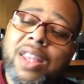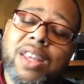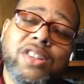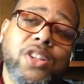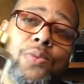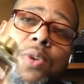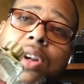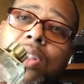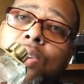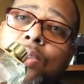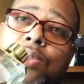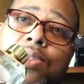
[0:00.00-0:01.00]
this is one of
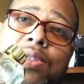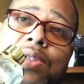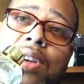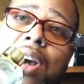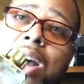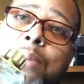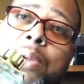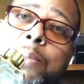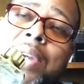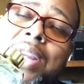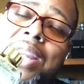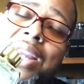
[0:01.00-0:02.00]
those
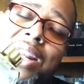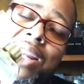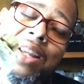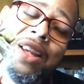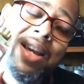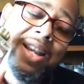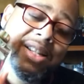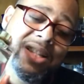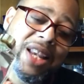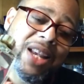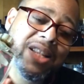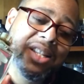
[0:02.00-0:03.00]
compliment getting
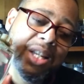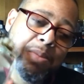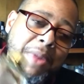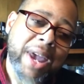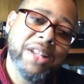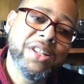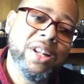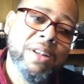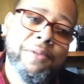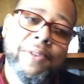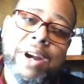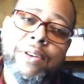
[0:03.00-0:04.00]
sexy, masculine
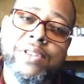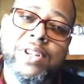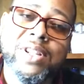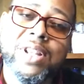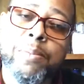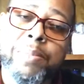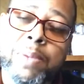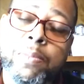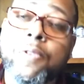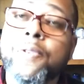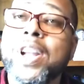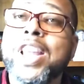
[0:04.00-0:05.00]
fragrances that people
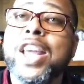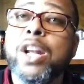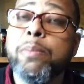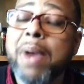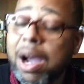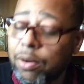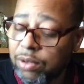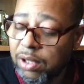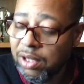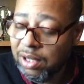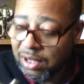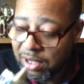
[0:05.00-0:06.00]
forget about.
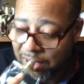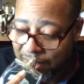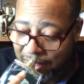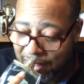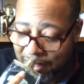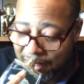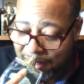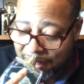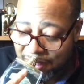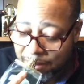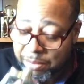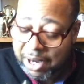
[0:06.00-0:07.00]

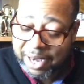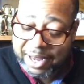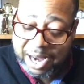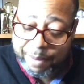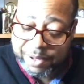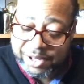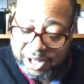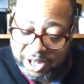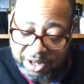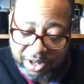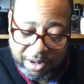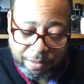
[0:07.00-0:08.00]
But I guarantee
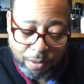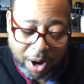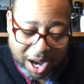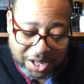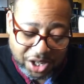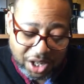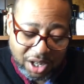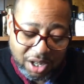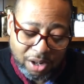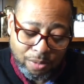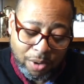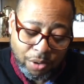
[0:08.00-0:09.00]
you, if Raja
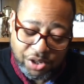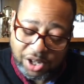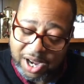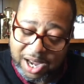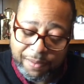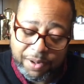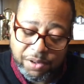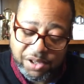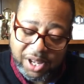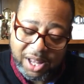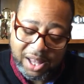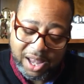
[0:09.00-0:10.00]
or Roja, however you
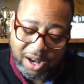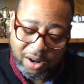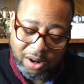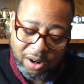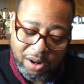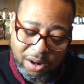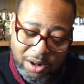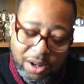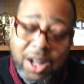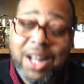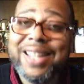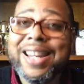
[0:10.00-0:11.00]
say that, or, or
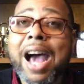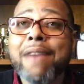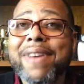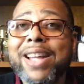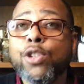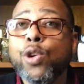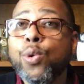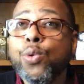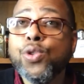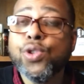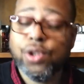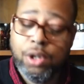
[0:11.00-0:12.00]
Nabe
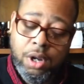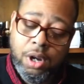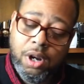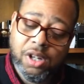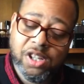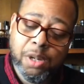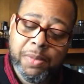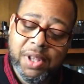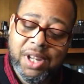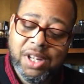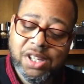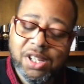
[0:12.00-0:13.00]
Tous, or some of
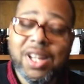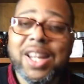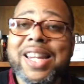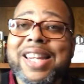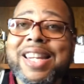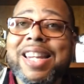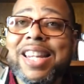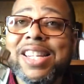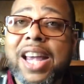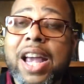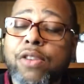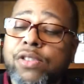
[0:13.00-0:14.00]
these niche
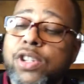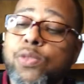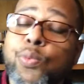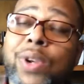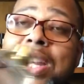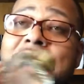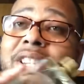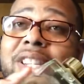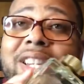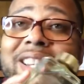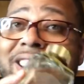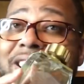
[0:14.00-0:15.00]
houses release
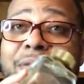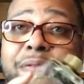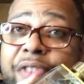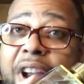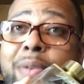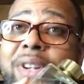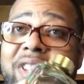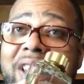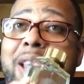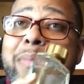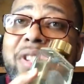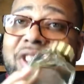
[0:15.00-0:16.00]
this very
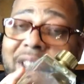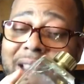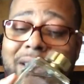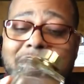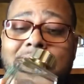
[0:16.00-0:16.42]
same scent